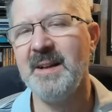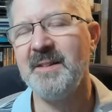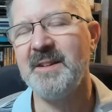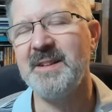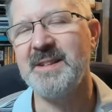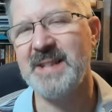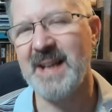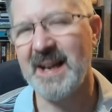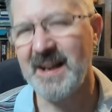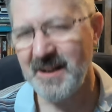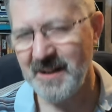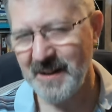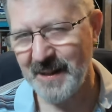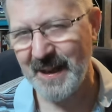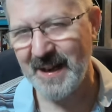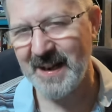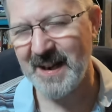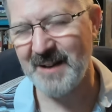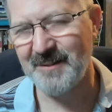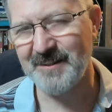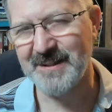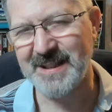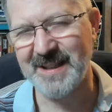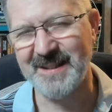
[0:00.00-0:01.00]
The second thing
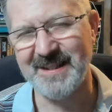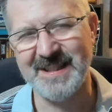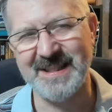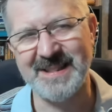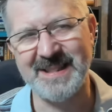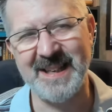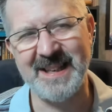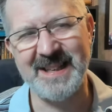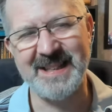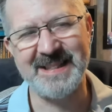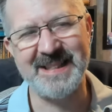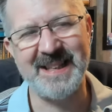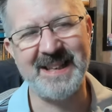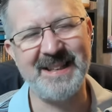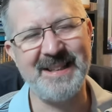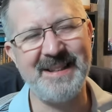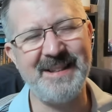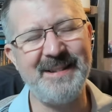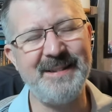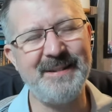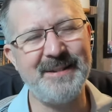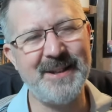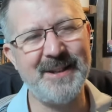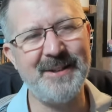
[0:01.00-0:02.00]
I was going to say is that
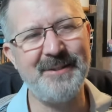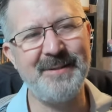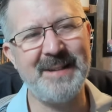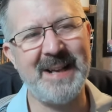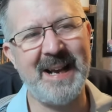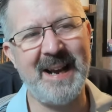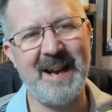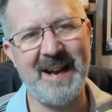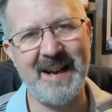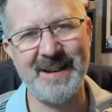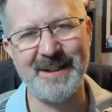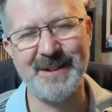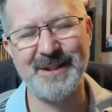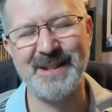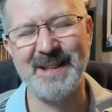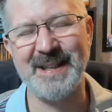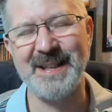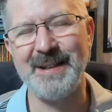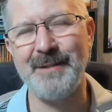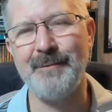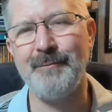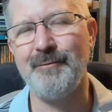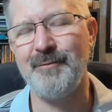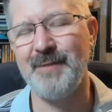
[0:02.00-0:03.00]
you don't
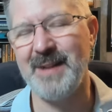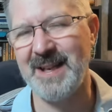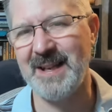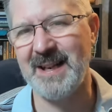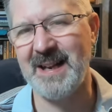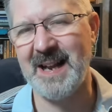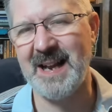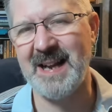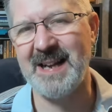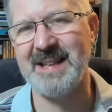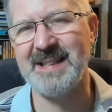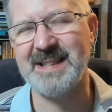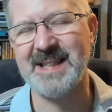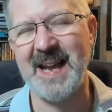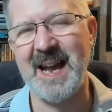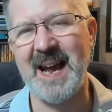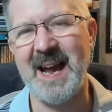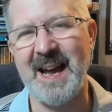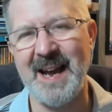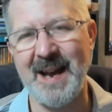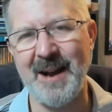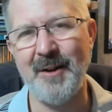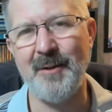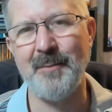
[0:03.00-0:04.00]
actually realize
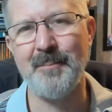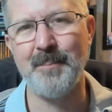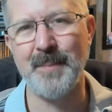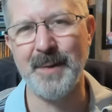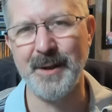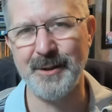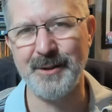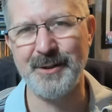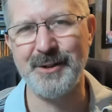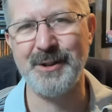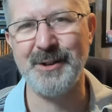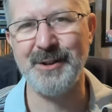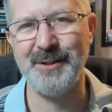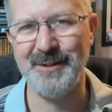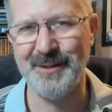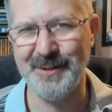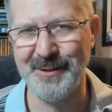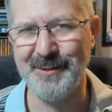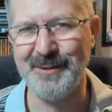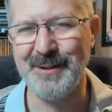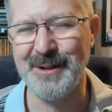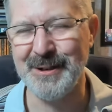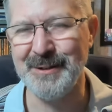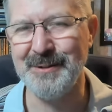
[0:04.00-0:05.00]
how much you
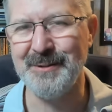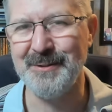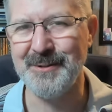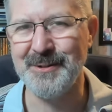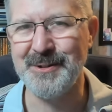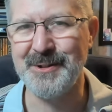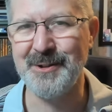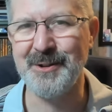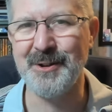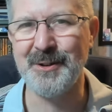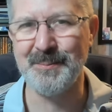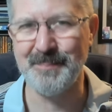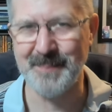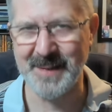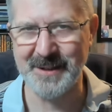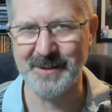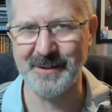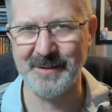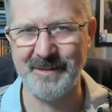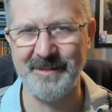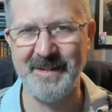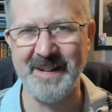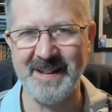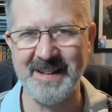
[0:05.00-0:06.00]
use your
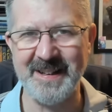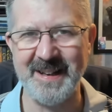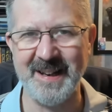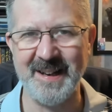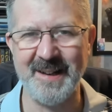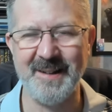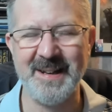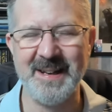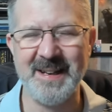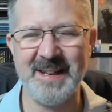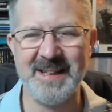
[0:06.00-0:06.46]
middle finger.